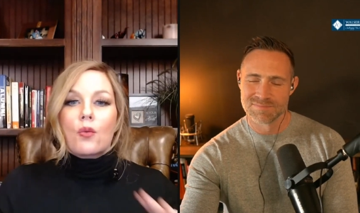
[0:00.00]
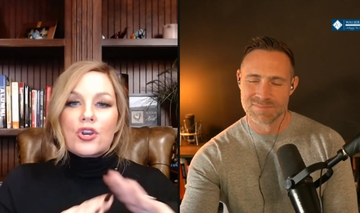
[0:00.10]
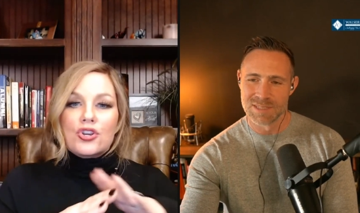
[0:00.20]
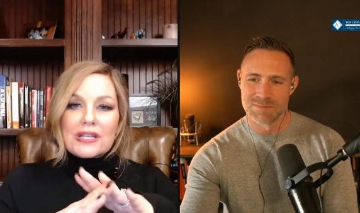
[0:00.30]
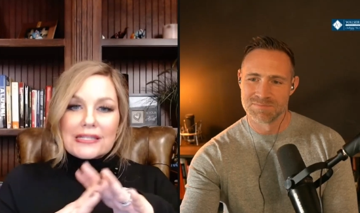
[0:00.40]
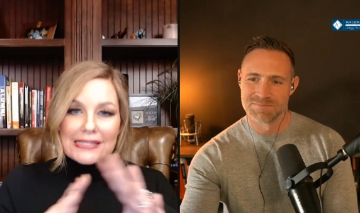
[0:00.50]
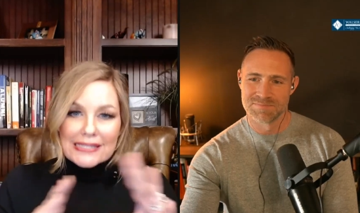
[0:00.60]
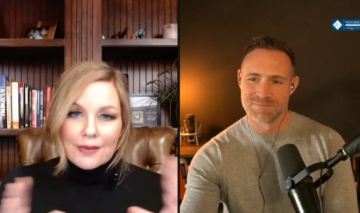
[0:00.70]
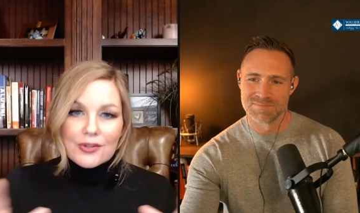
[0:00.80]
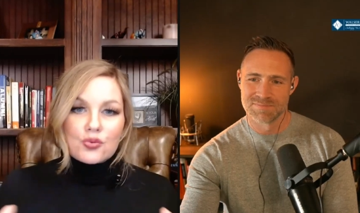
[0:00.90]
Speaker 1: where you no. can
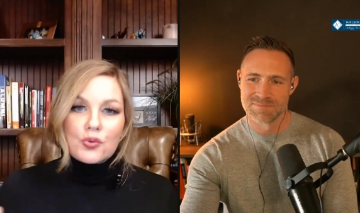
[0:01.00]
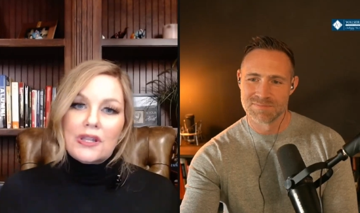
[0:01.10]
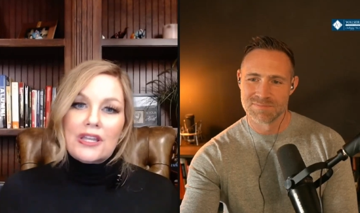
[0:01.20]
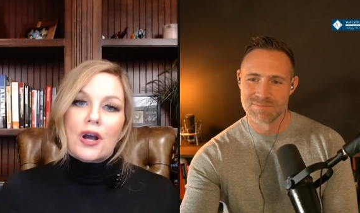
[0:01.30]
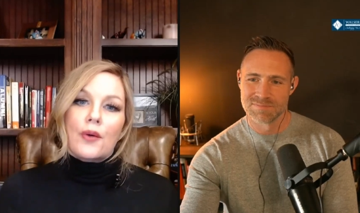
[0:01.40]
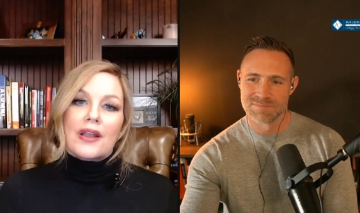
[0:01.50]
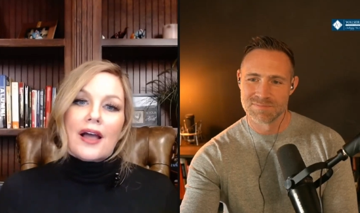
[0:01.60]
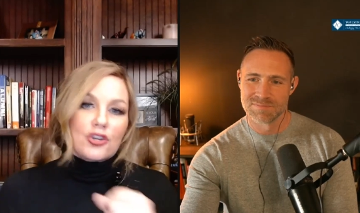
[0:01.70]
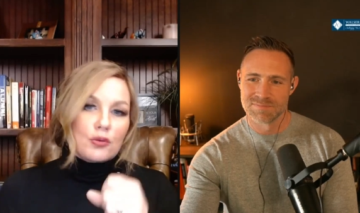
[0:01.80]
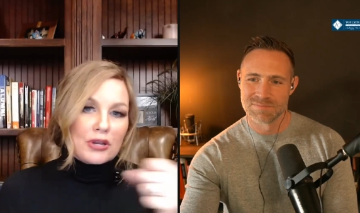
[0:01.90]
see what's really going
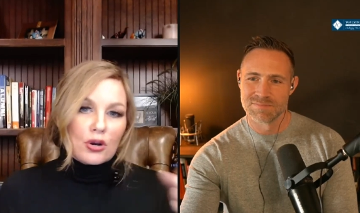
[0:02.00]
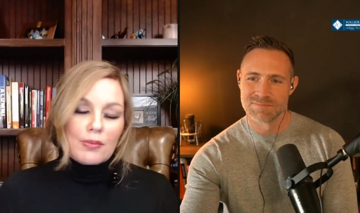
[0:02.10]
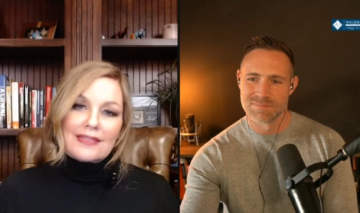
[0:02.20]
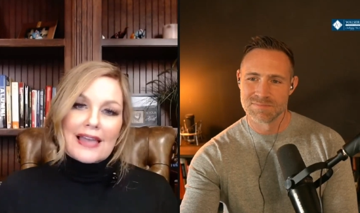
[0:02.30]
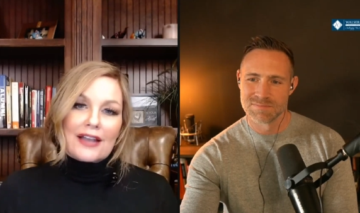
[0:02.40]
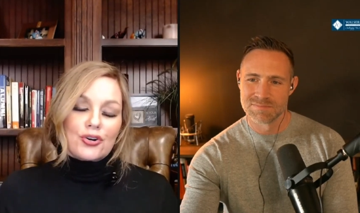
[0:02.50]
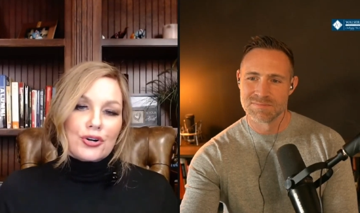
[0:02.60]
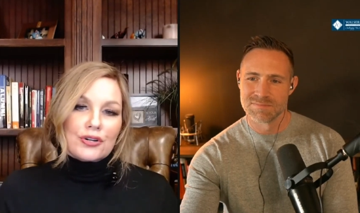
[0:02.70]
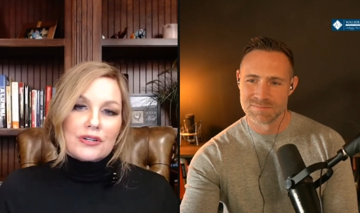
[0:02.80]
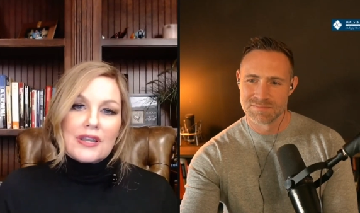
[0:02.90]
on, and you peel back that
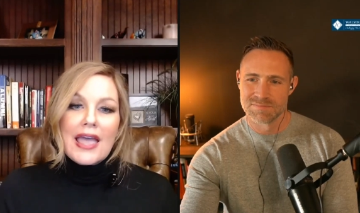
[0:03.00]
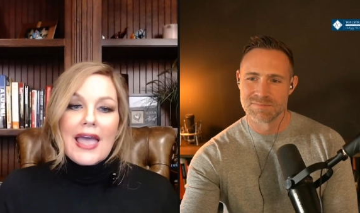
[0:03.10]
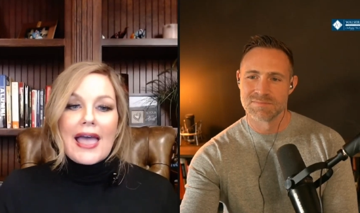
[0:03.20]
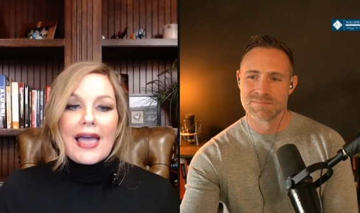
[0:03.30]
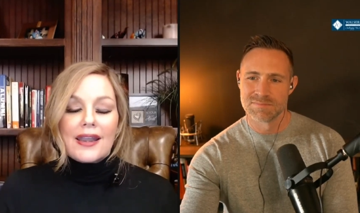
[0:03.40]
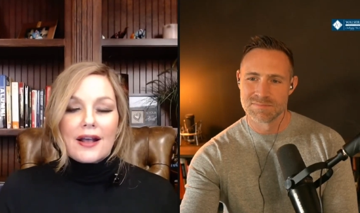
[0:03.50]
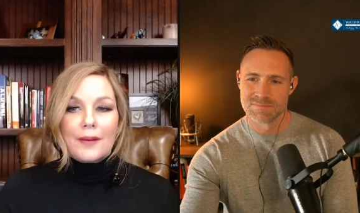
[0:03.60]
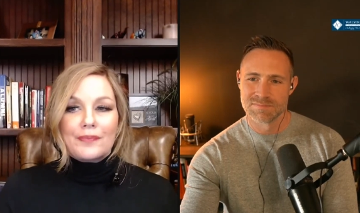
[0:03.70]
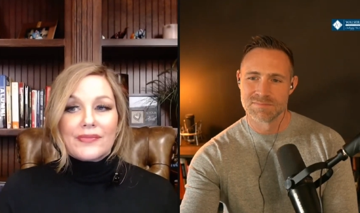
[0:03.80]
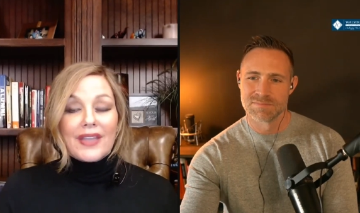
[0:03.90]
curtain, and
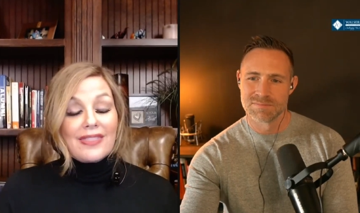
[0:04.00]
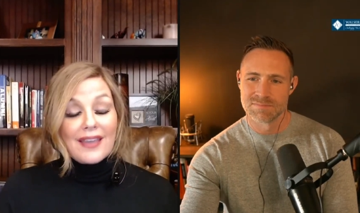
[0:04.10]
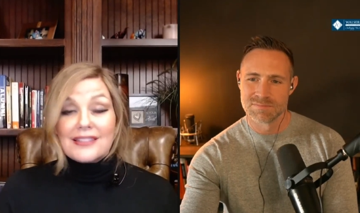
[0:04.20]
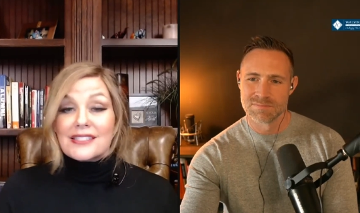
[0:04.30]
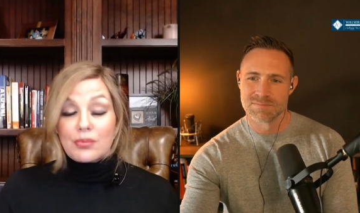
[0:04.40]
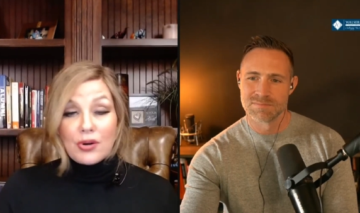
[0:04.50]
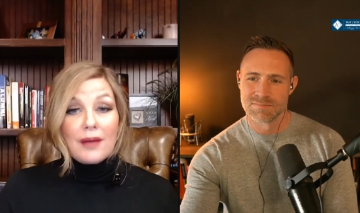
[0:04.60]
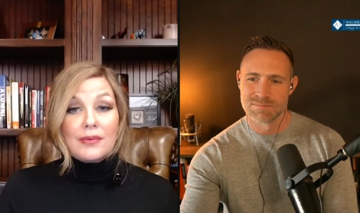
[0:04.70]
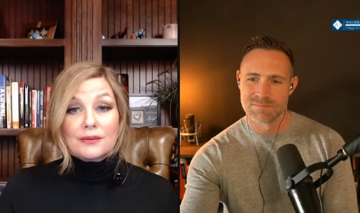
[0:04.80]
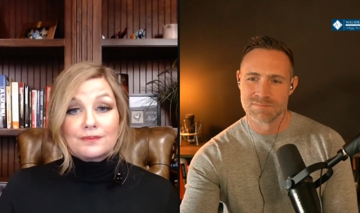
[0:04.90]
um, and that's the
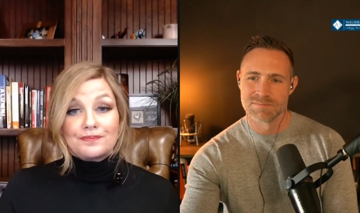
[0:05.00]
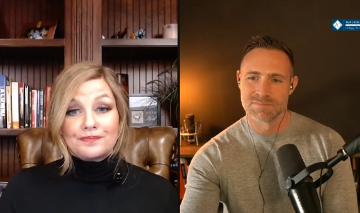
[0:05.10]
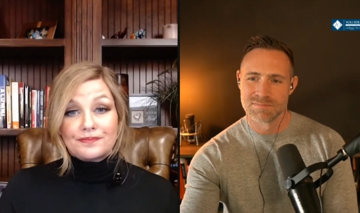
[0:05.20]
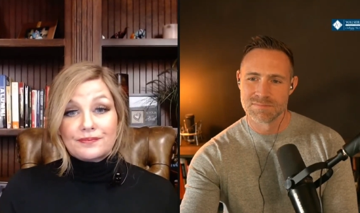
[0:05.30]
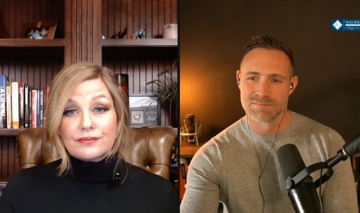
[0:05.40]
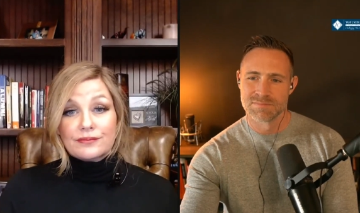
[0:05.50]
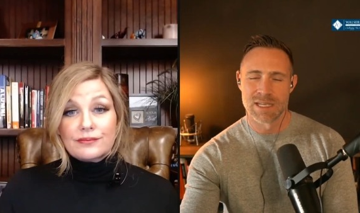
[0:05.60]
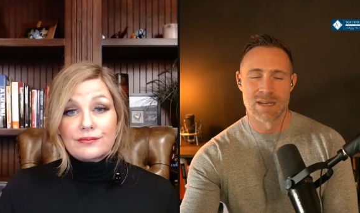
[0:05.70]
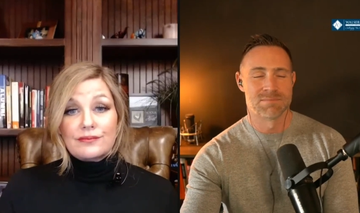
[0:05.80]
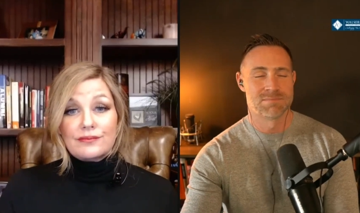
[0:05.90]
problem.
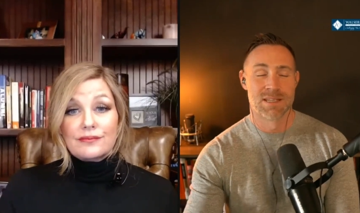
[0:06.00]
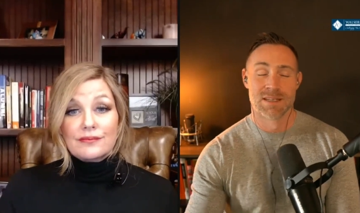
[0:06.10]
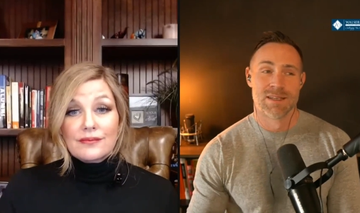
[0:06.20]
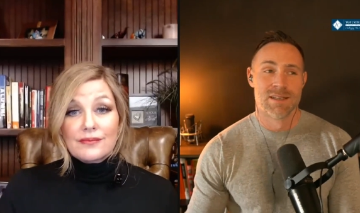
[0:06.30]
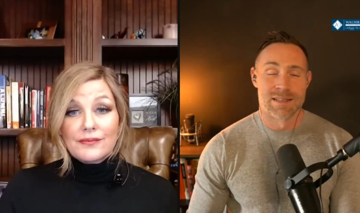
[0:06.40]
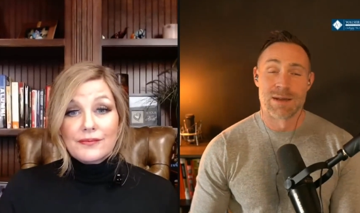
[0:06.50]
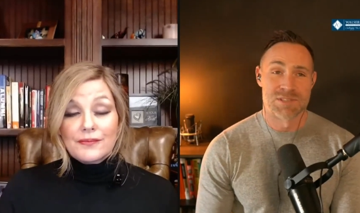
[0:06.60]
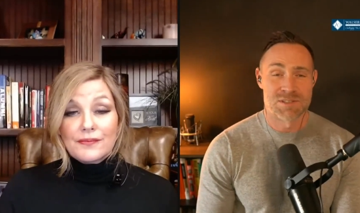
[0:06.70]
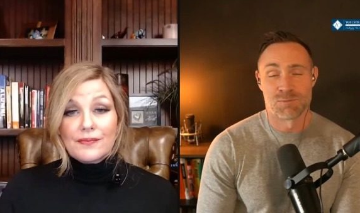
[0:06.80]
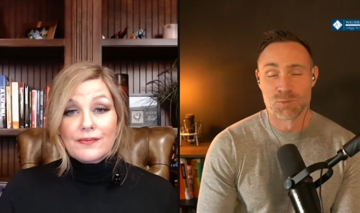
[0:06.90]
Speaker 2: Yeah. That
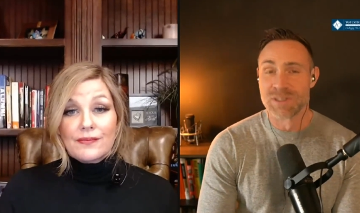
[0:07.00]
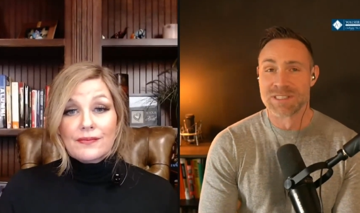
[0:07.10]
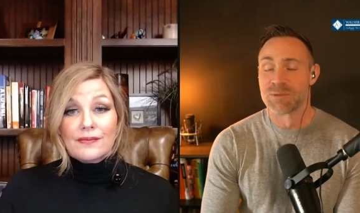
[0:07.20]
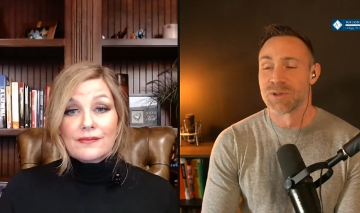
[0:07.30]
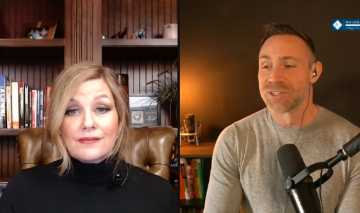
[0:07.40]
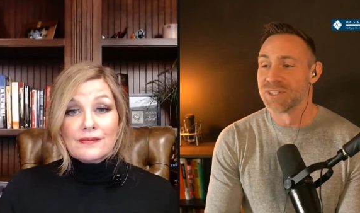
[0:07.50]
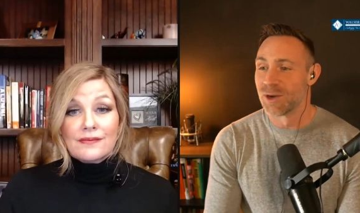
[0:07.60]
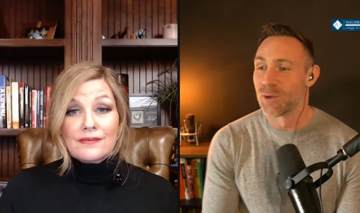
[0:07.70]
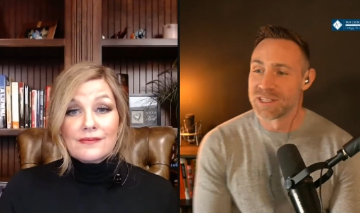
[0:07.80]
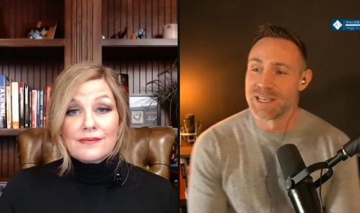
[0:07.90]
was really, really
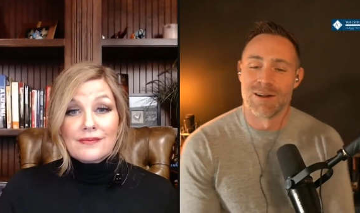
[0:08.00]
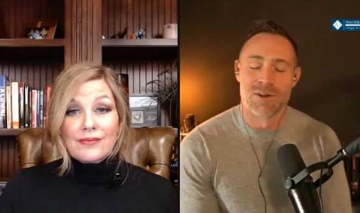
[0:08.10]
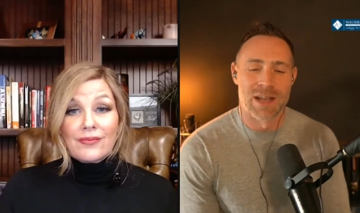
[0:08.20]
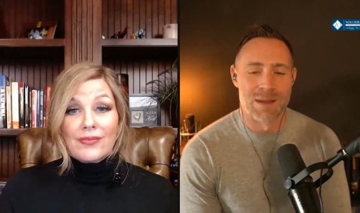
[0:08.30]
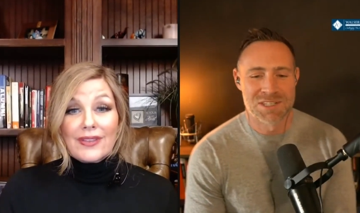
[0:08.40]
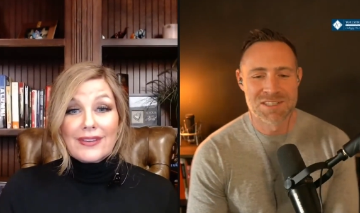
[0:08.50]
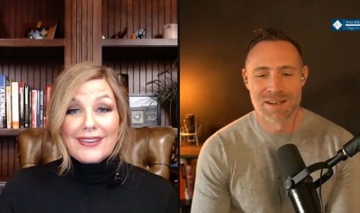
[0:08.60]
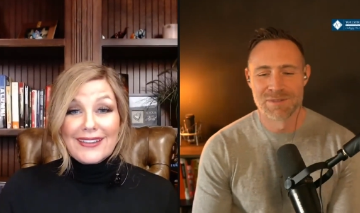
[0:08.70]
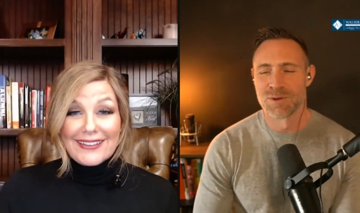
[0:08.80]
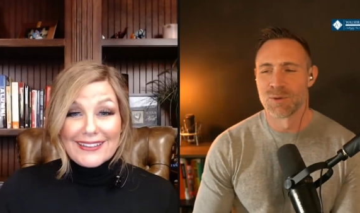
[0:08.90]
good. Holy cow. Okay. I'm
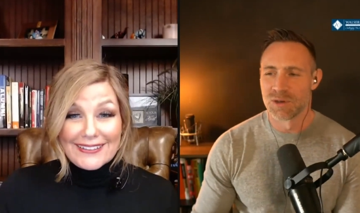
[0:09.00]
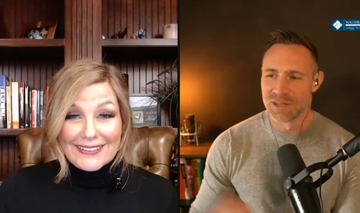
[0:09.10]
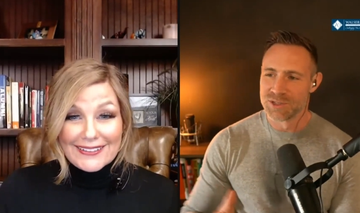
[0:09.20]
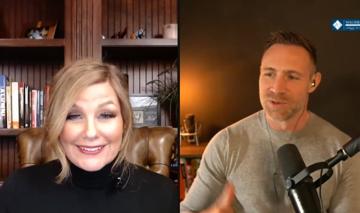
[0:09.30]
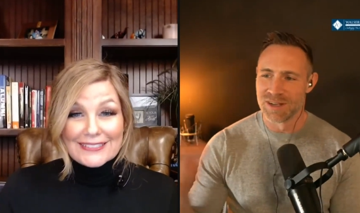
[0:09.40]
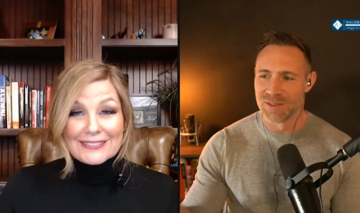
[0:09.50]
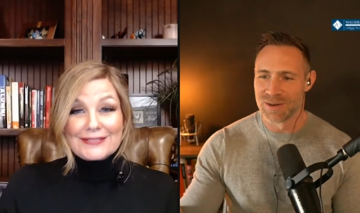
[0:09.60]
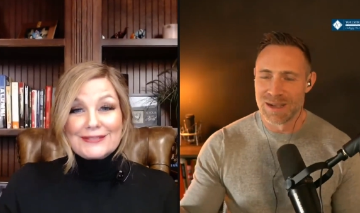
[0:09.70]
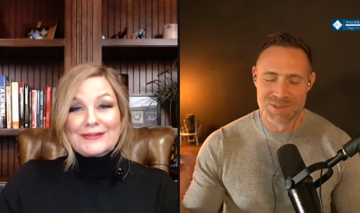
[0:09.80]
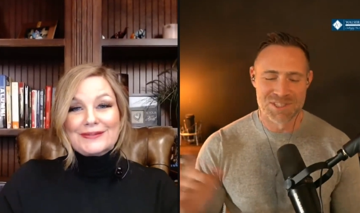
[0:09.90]
excited for, we're going to do
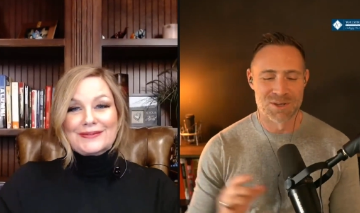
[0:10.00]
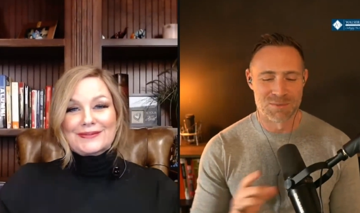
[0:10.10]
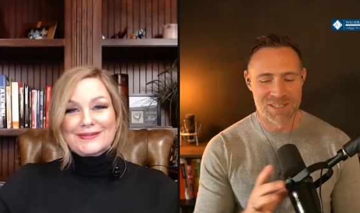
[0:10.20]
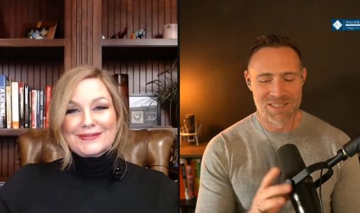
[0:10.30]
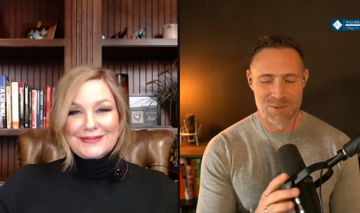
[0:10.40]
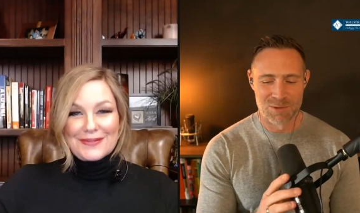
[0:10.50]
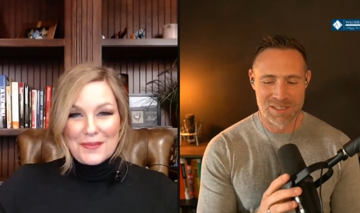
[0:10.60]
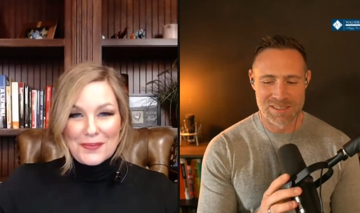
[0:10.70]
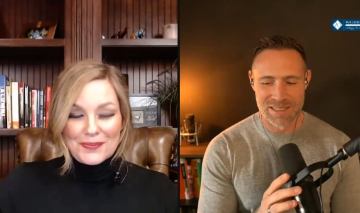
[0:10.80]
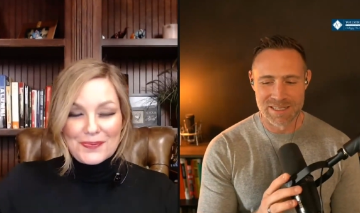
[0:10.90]
another episode because I
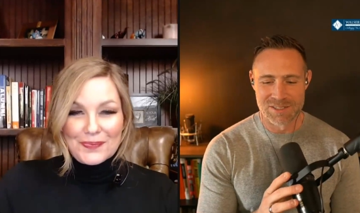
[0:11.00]
want to dig